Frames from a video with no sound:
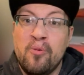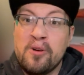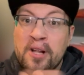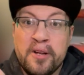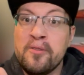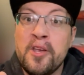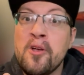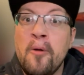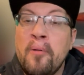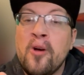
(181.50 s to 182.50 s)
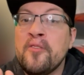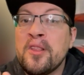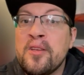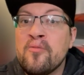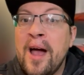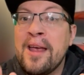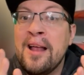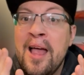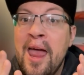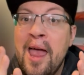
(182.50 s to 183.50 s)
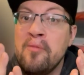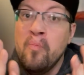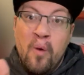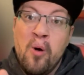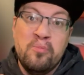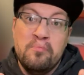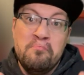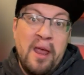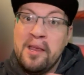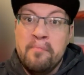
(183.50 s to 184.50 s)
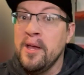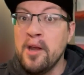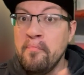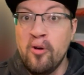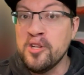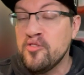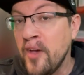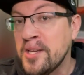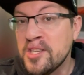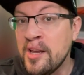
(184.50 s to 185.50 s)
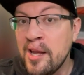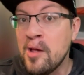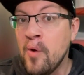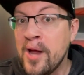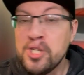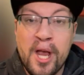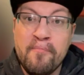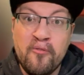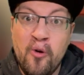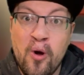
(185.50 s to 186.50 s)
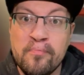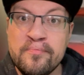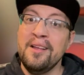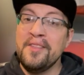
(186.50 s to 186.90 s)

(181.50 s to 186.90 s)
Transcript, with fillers: will clearly go perfectly right and won't make him end up on his face in any way, shape, or form.